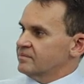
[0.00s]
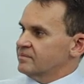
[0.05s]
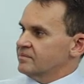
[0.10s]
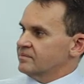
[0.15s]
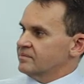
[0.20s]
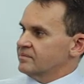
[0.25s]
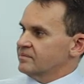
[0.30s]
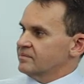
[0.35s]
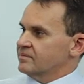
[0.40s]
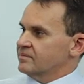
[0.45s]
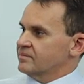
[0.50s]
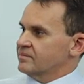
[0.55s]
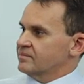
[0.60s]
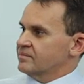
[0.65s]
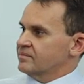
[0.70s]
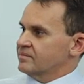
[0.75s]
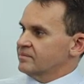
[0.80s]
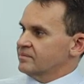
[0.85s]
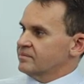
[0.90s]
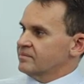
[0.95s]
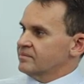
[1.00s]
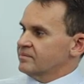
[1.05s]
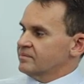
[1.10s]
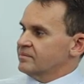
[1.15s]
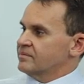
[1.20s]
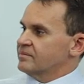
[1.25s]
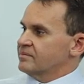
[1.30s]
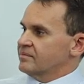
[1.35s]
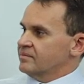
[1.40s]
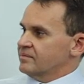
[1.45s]

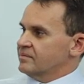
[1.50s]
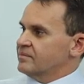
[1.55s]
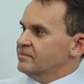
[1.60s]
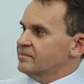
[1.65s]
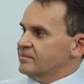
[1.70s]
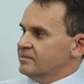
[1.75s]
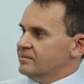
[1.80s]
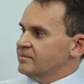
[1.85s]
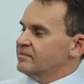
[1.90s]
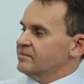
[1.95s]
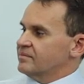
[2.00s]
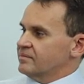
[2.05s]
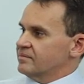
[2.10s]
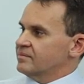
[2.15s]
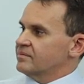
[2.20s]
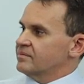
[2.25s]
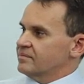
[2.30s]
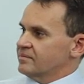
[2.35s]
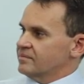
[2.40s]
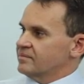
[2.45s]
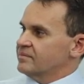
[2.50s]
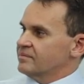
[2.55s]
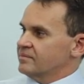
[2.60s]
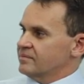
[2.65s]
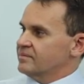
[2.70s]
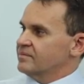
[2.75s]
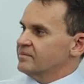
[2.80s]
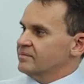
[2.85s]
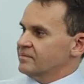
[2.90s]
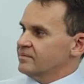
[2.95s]

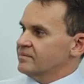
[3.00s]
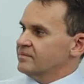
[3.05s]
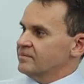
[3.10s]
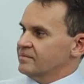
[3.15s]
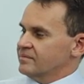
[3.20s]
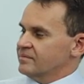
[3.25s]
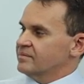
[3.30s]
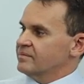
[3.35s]
[no speech]